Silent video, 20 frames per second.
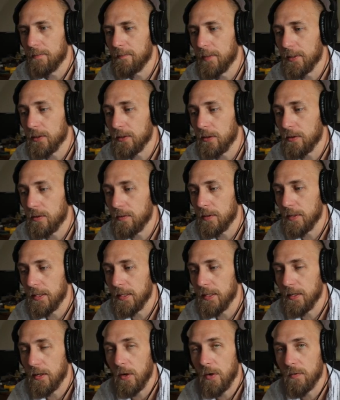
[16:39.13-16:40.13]
Missile
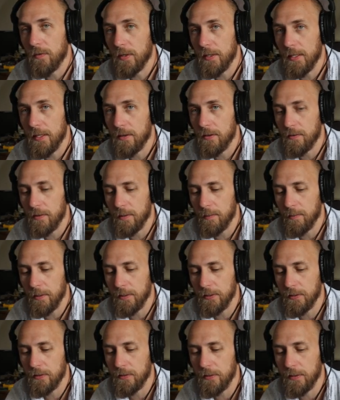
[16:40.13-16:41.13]
3 and Overheat
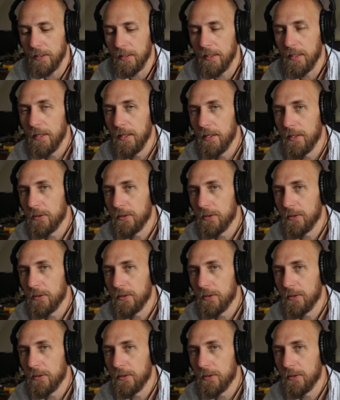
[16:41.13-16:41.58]
3+3